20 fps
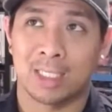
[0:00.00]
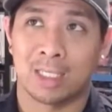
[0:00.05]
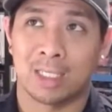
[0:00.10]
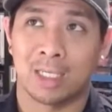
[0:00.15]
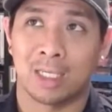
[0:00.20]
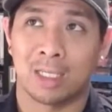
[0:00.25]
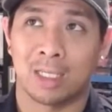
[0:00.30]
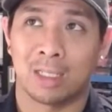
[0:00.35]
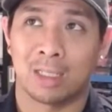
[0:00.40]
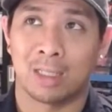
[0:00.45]

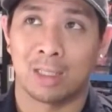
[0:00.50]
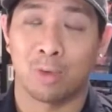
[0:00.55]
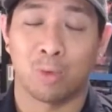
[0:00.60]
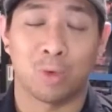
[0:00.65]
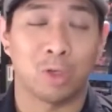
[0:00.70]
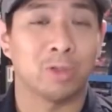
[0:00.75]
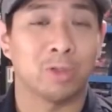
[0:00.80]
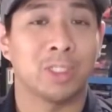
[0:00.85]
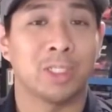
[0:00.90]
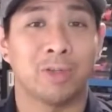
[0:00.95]
the
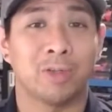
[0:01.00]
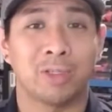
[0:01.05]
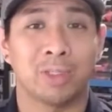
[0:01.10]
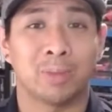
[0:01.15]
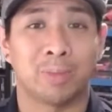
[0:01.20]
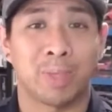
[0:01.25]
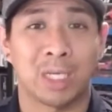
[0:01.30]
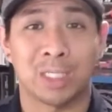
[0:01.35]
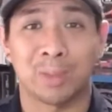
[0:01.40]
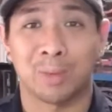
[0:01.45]
World Series
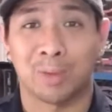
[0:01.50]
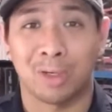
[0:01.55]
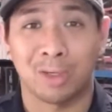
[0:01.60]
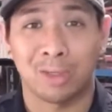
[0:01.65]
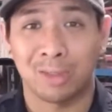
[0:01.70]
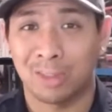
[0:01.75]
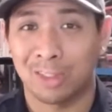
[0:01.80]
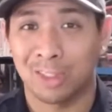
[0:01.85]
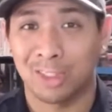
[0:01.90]
Baseball